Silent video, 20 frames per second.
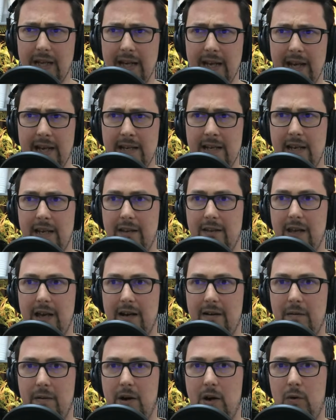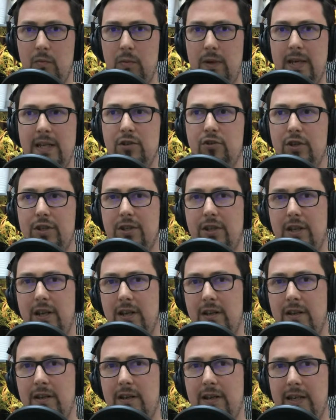And I'm interested
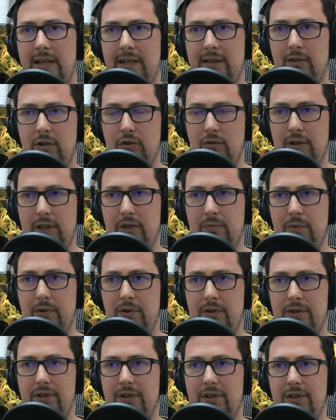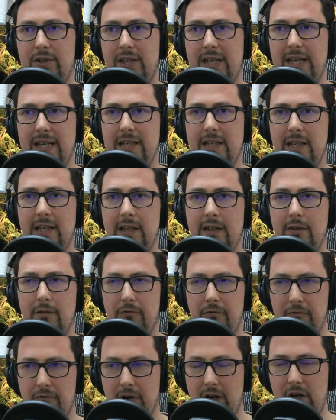in your experiences eating
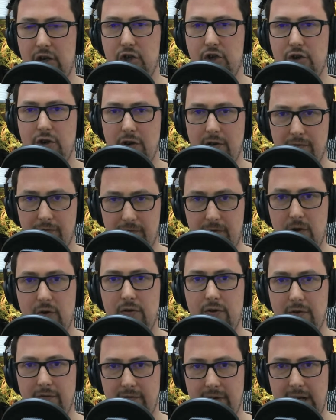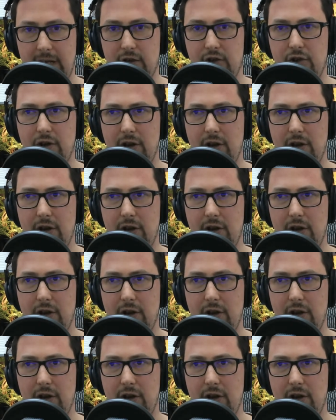fresh fruit and veg.